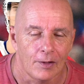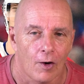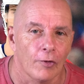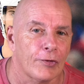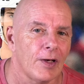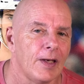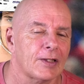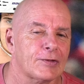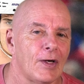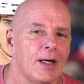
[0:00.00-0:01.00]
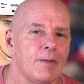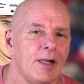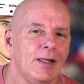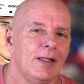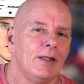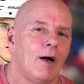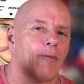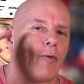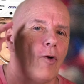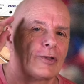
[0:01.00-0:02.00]
Until the next time,
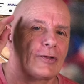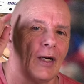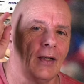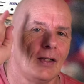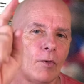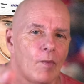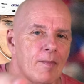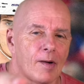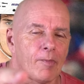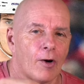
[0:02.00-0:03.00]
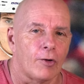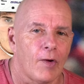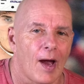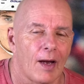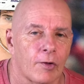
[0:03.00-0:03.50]
of course, remember, you have